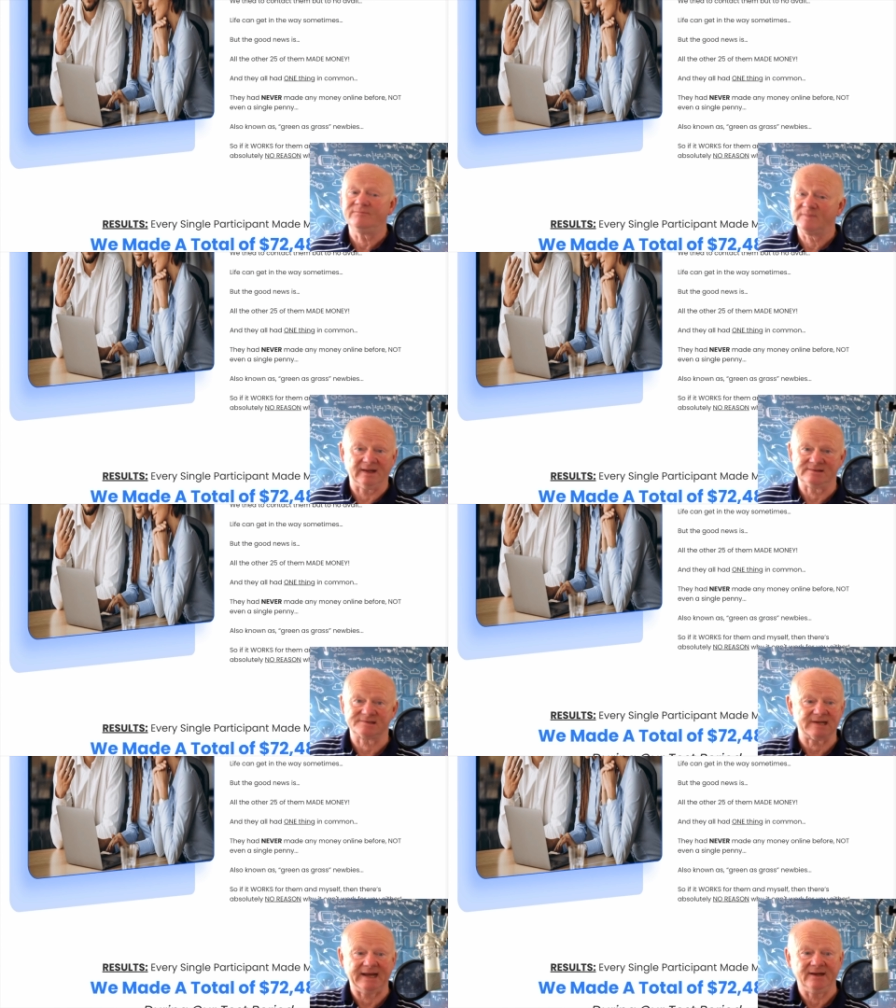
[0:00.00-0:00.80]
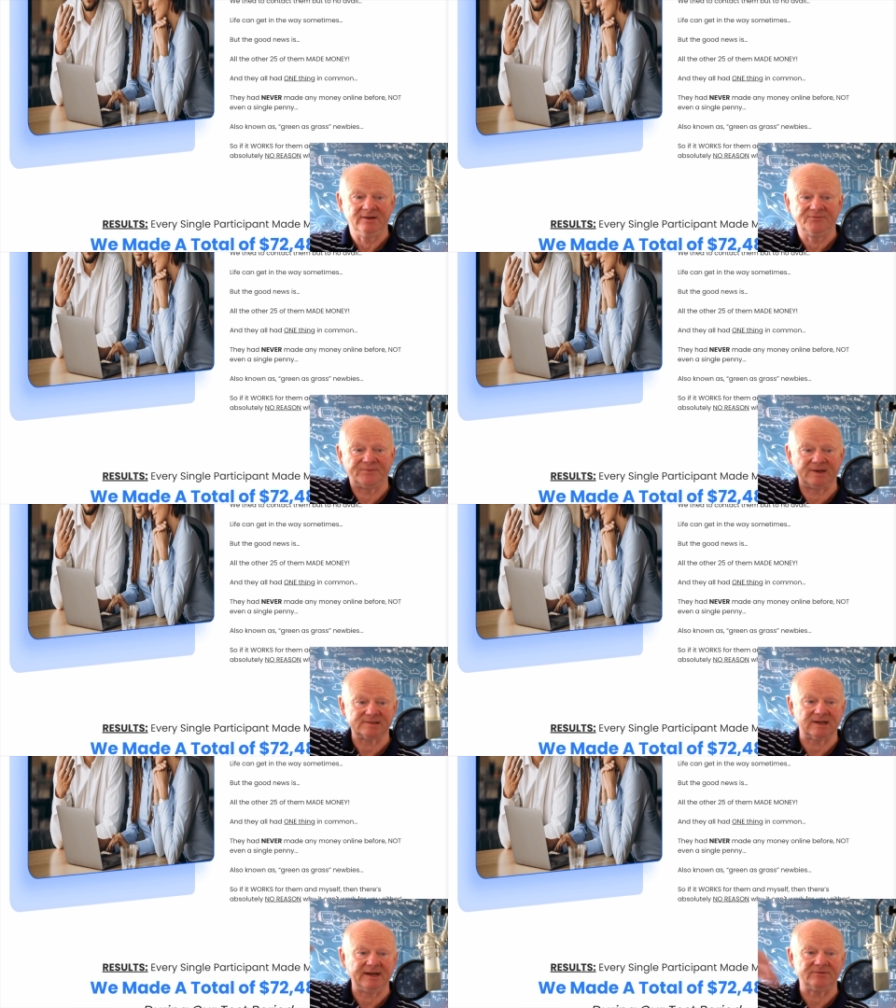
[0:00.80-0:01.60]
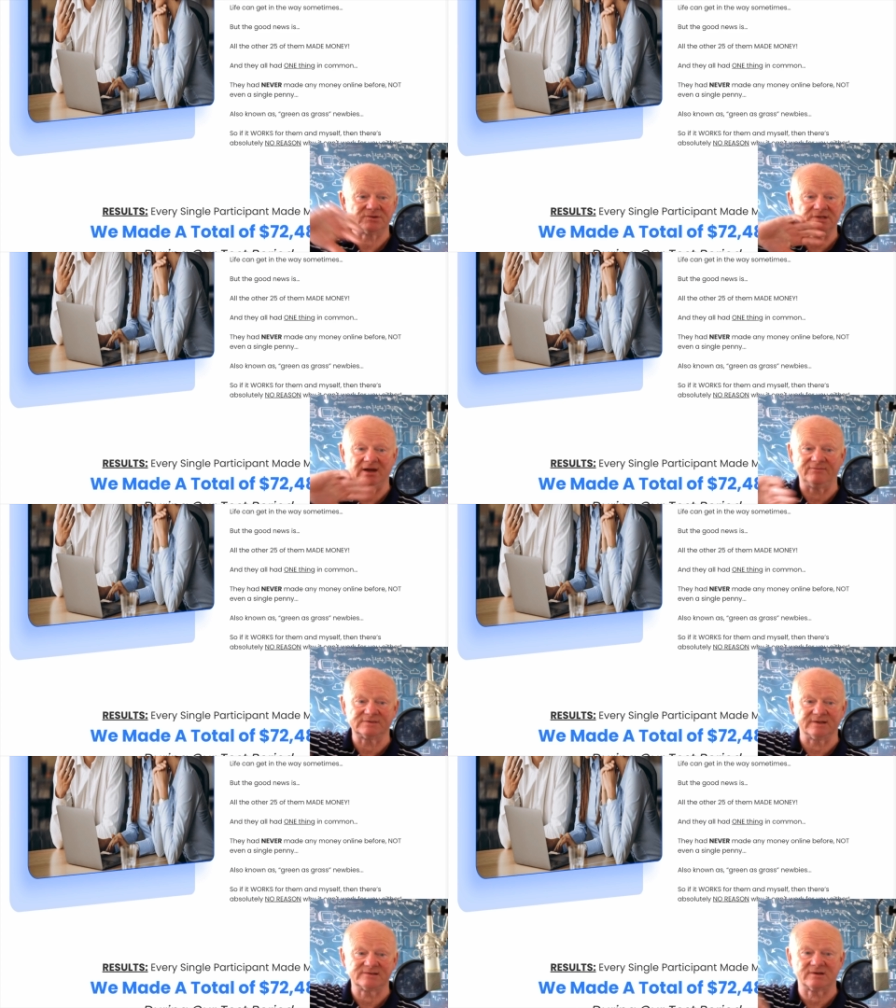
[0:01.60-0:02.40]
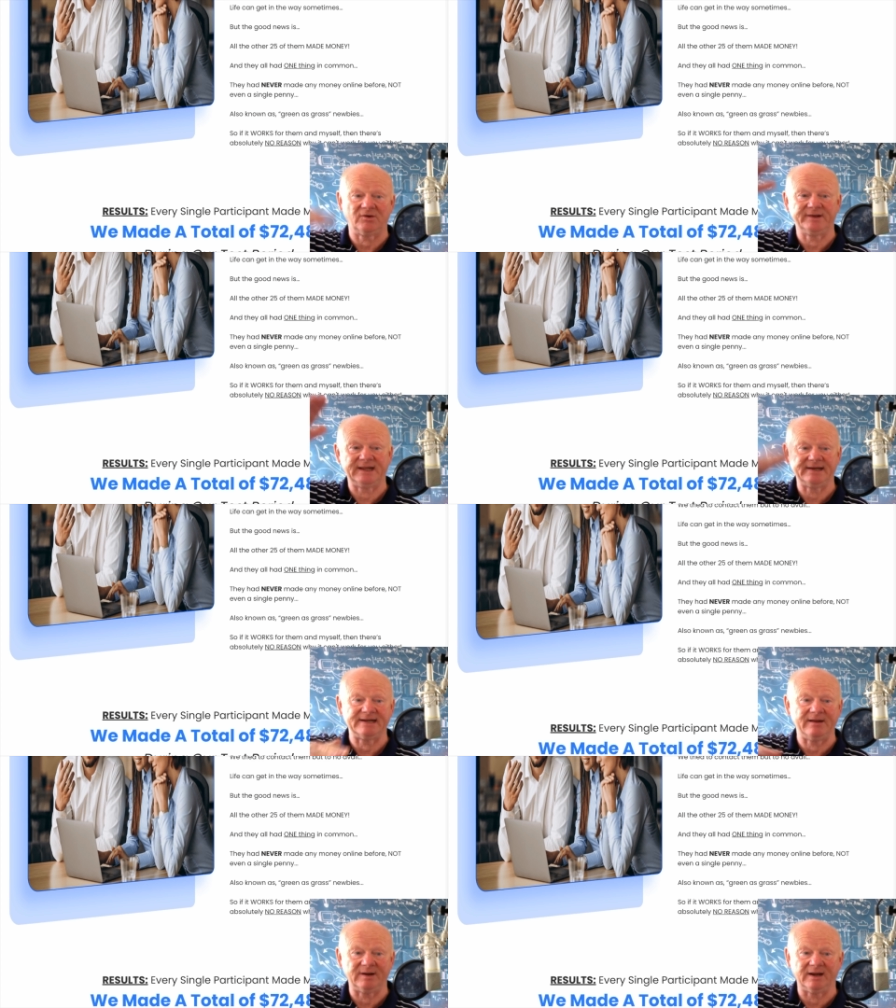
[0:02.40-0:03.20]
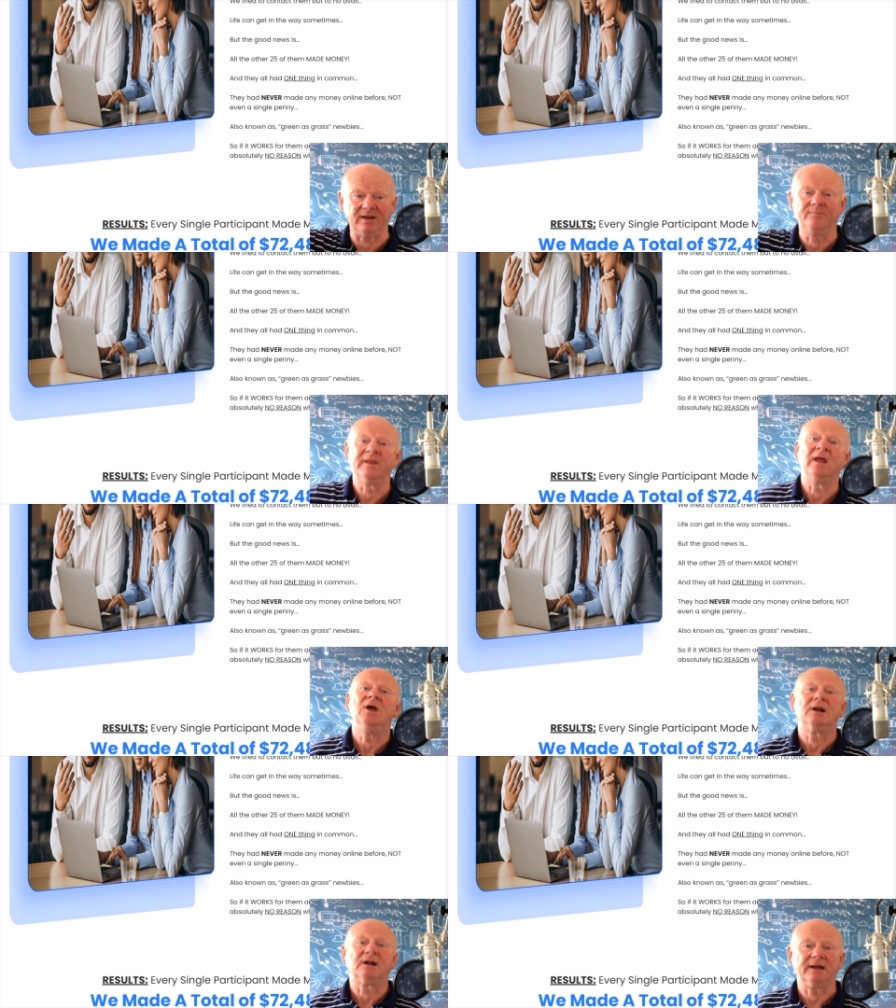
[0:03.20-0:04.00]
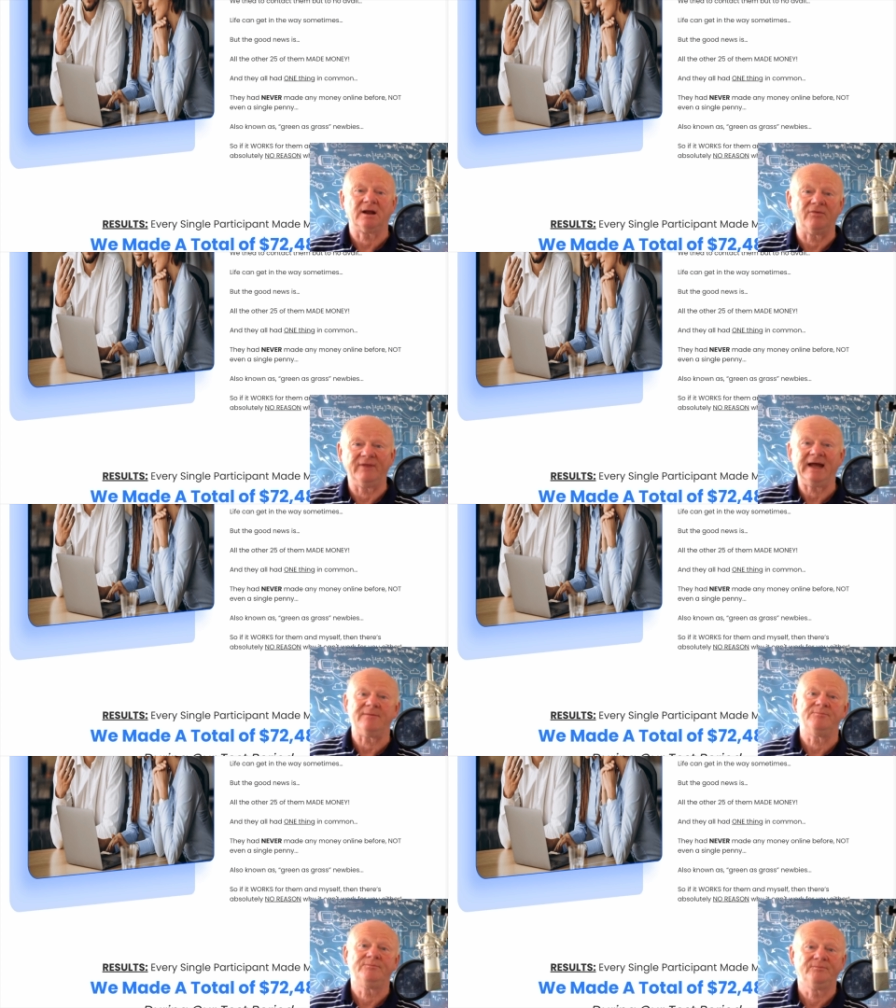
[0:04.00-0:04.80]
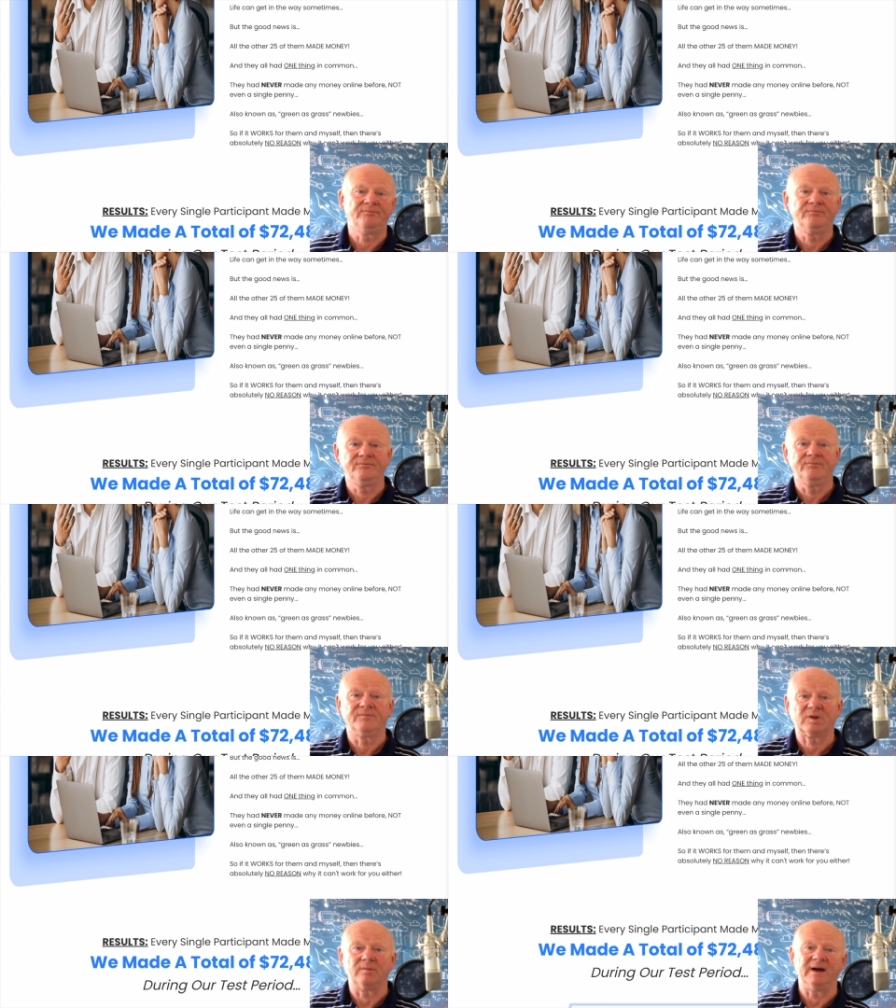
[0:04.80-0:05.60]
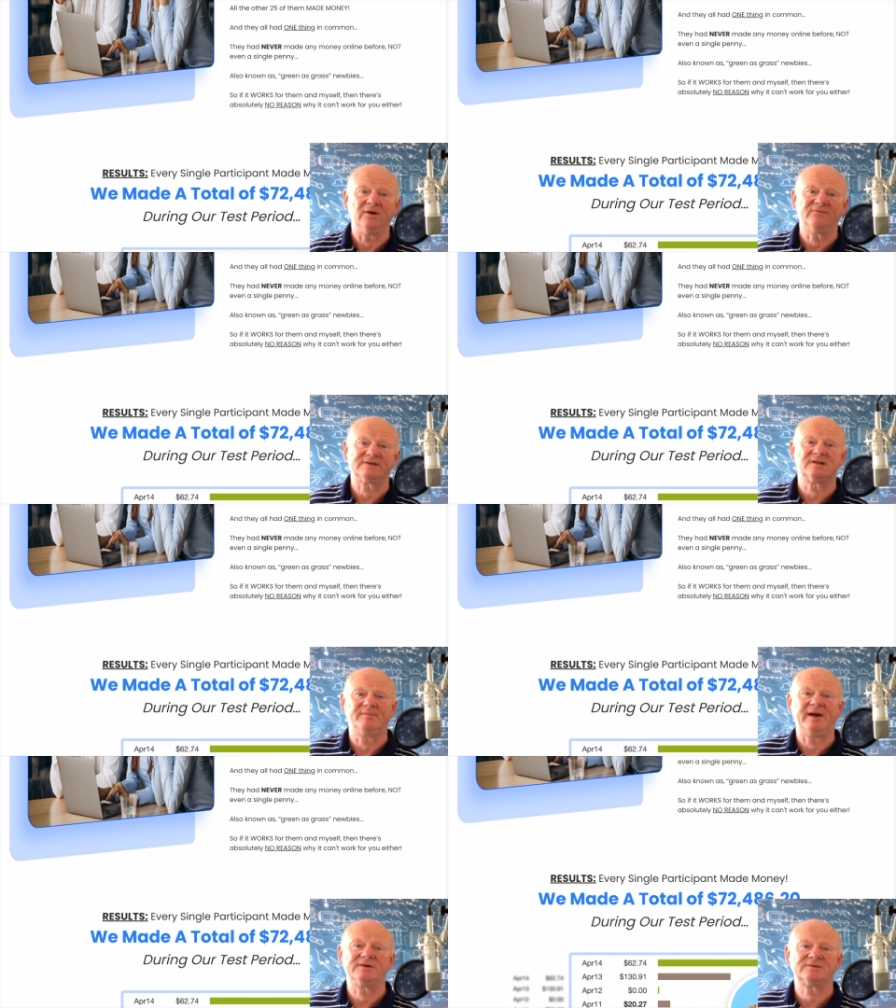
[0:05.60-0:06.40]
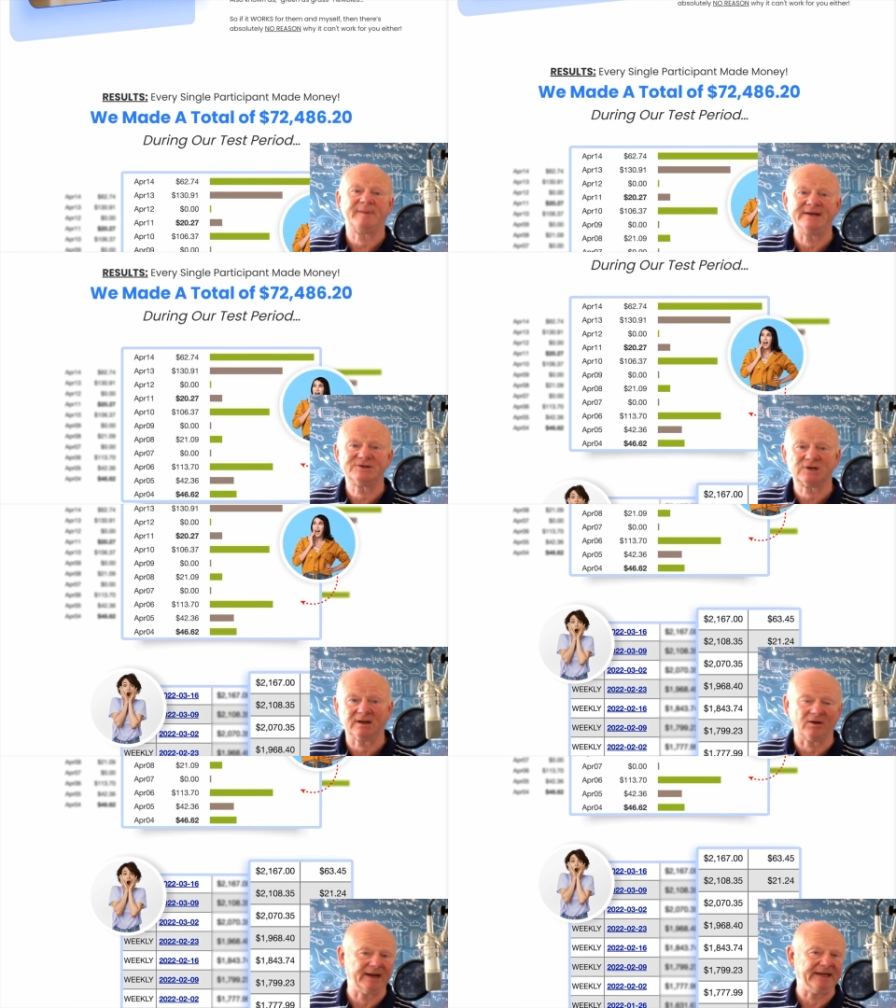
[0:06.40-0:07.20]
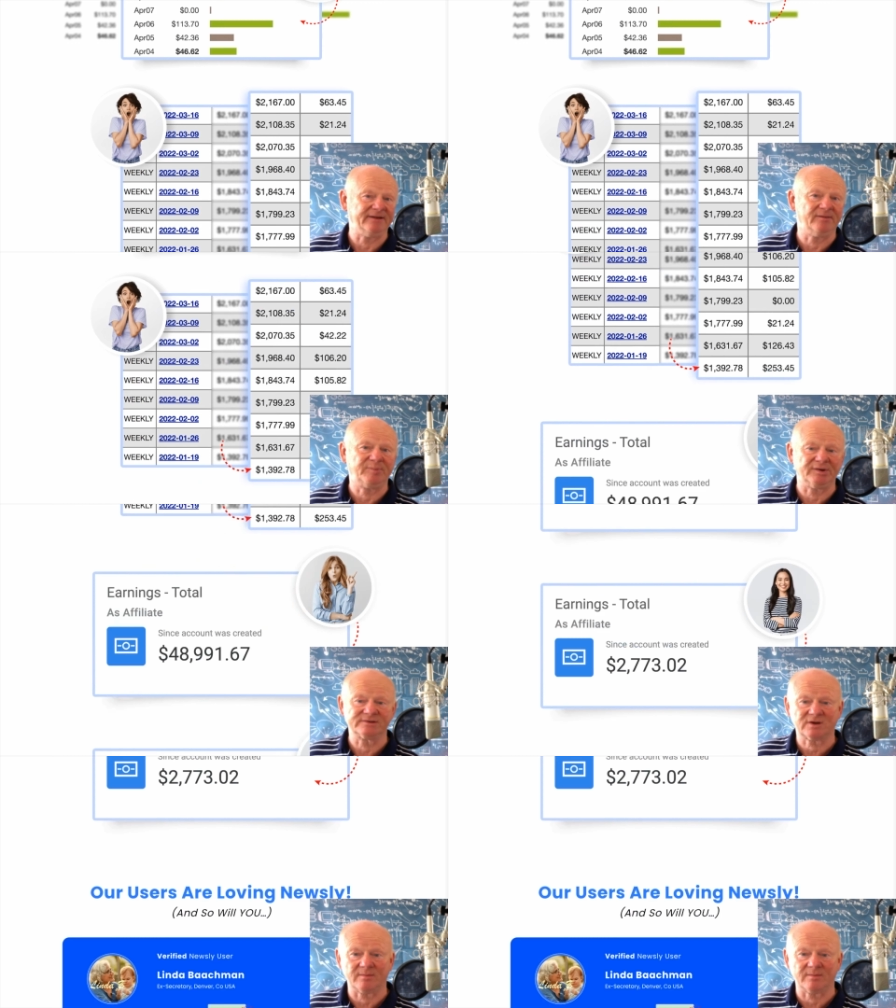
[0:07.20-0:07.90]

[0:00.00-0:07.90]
As I say, first link just over to the side there down below. Click on that come over to the bonus page, click on any of the buttons, come